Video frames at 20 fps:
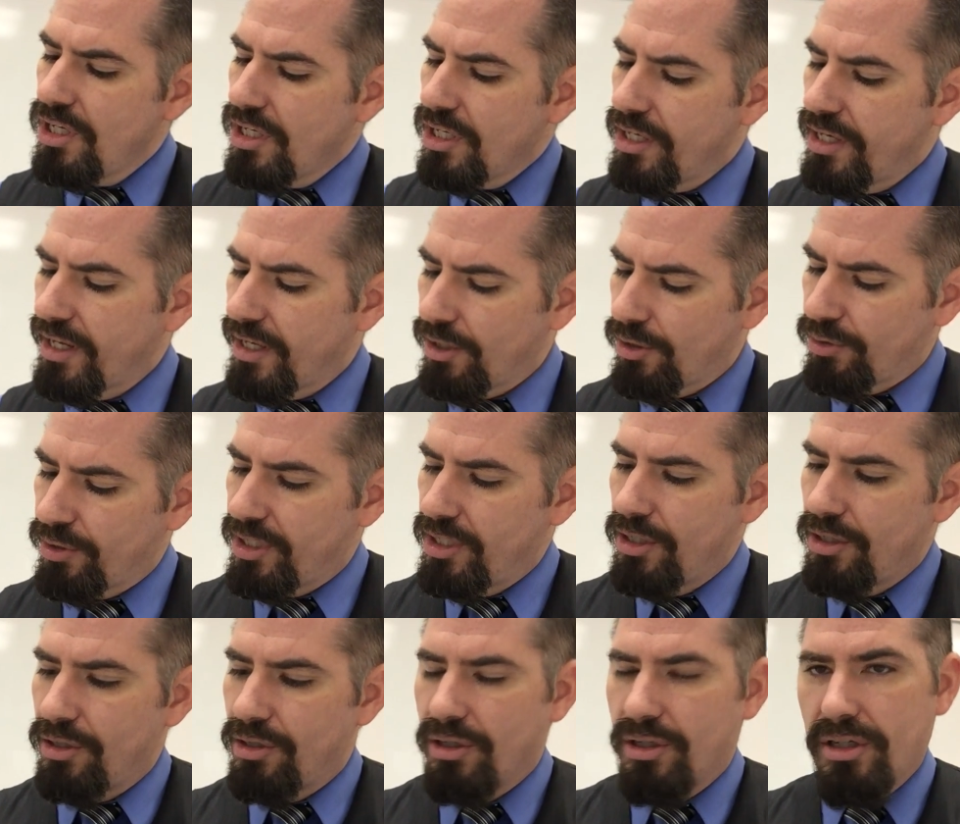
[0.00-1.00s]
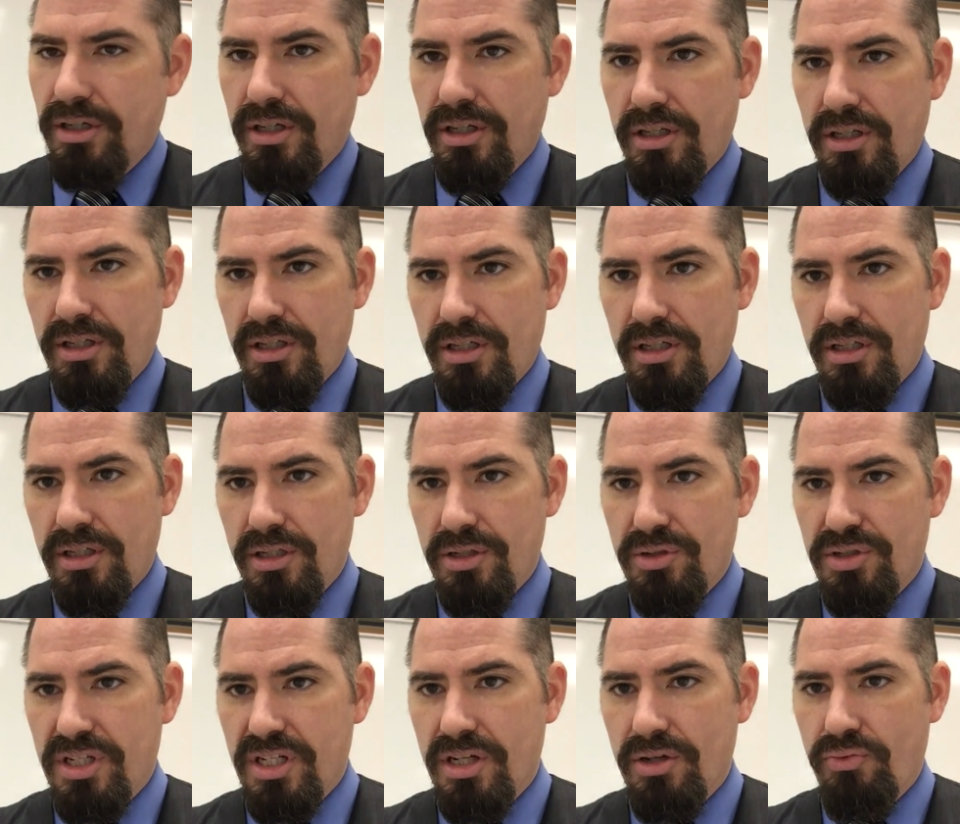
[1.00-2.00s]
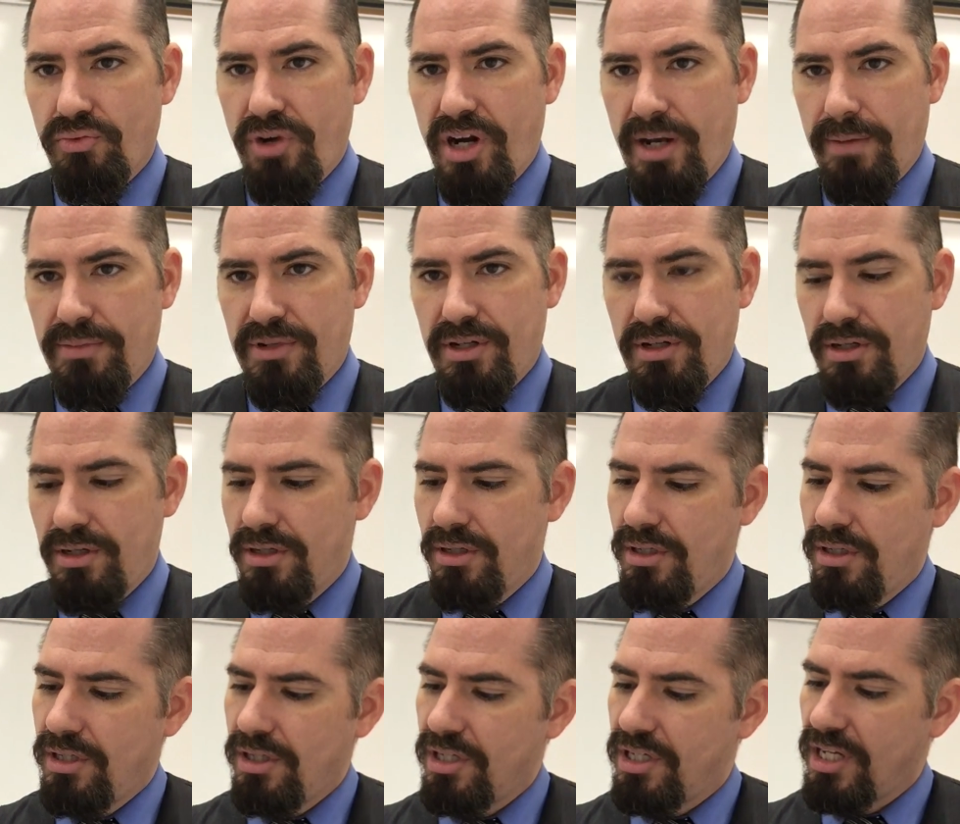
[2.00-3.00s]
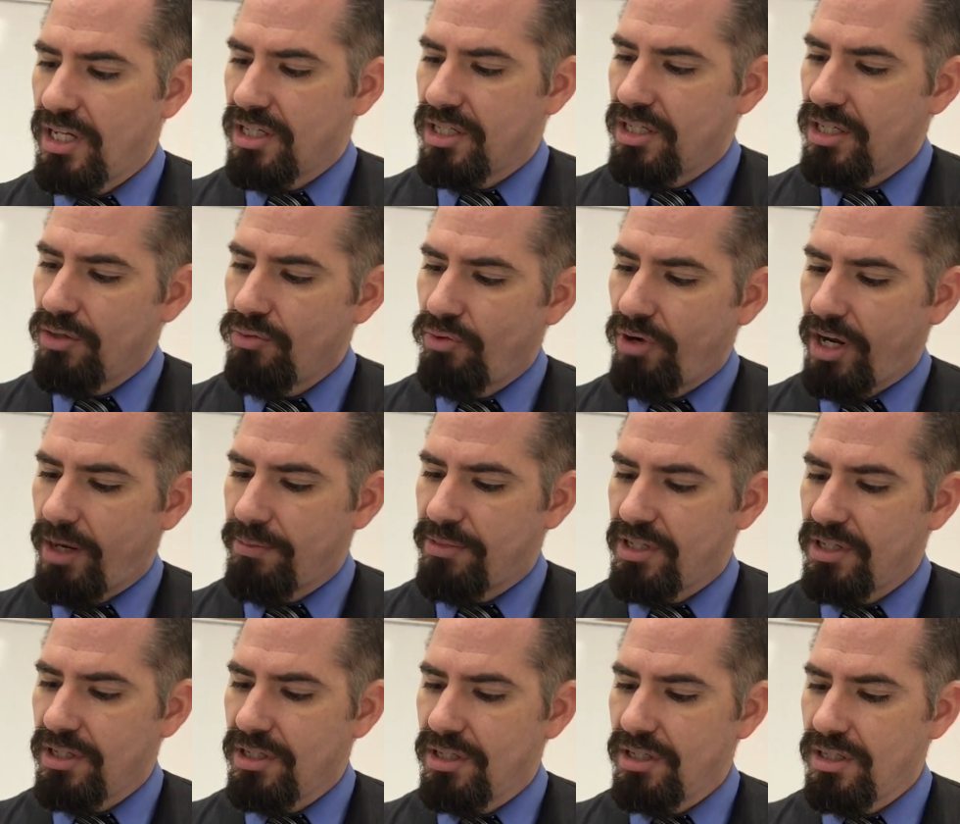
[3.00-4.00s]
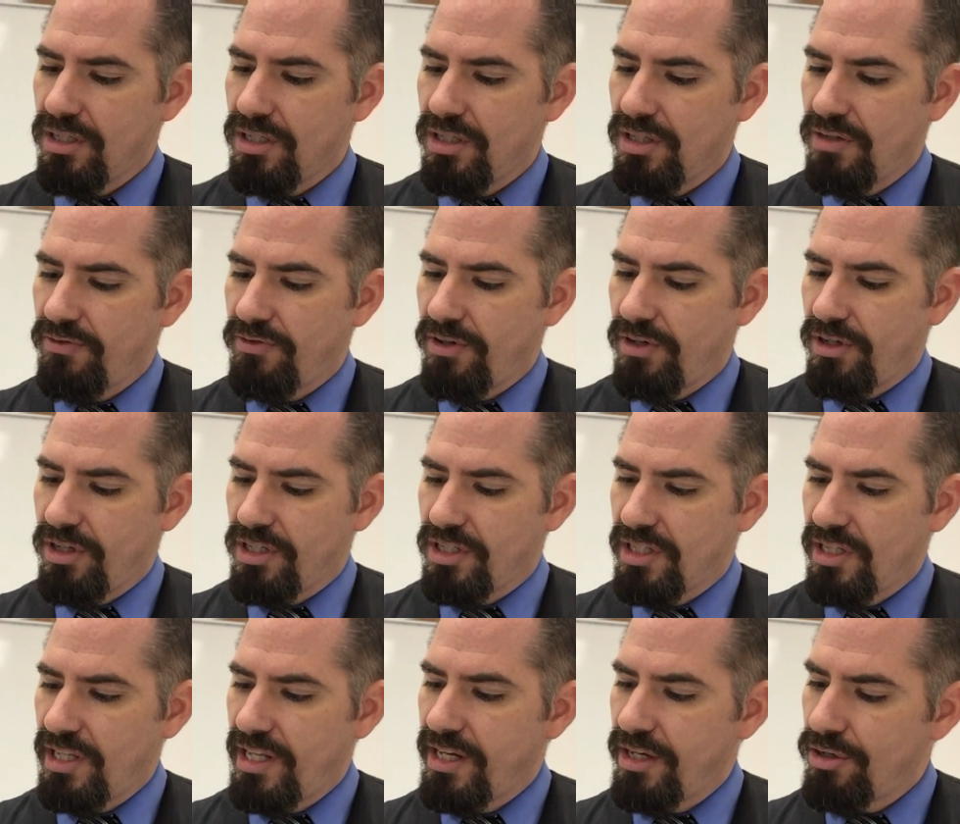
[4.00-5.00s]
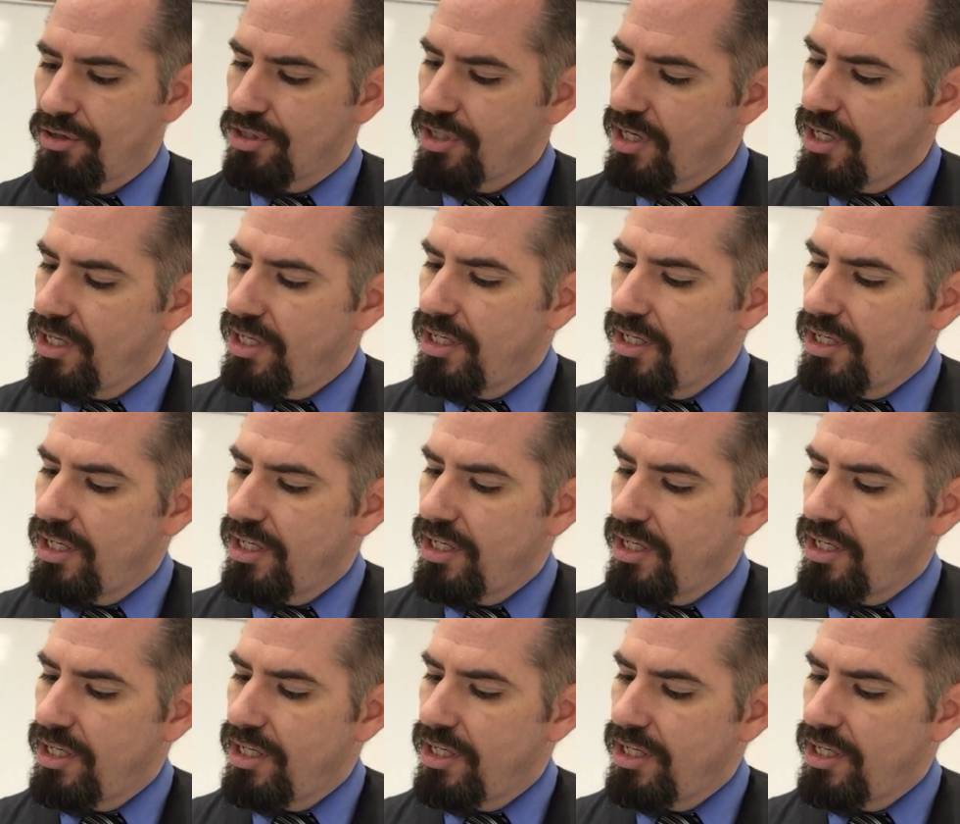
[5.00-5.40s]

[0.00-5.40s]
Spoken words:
Now here you see it wrapped, the testes wrapped in the various layers.